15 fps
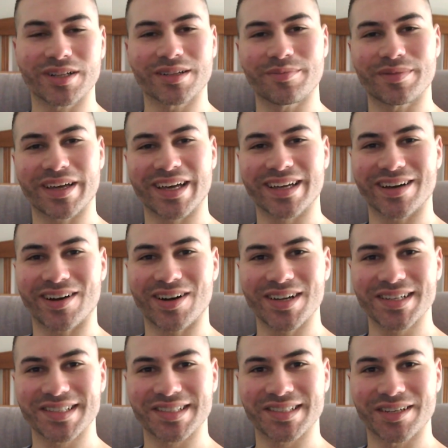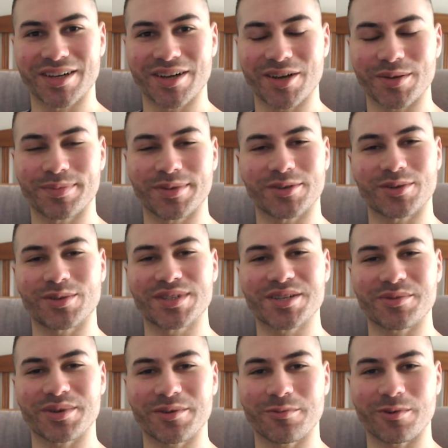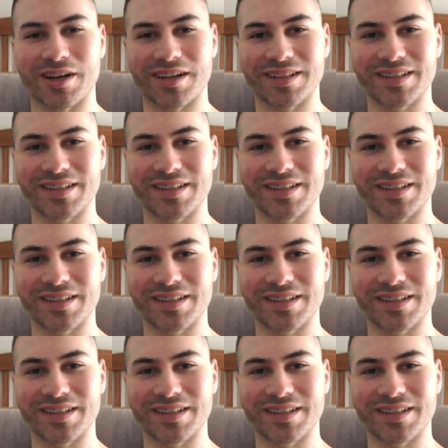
Welcome back, guys. Hope you're all doing